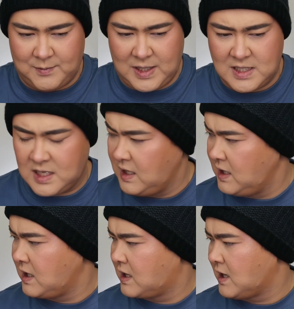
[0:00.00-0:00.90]
It
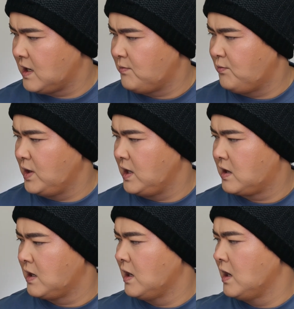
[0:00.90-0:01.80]
doesn't come
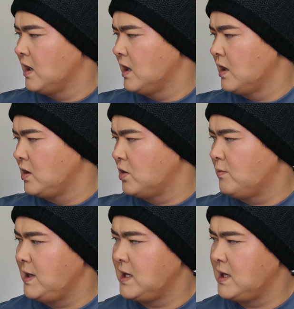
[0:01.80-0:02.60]
with, normally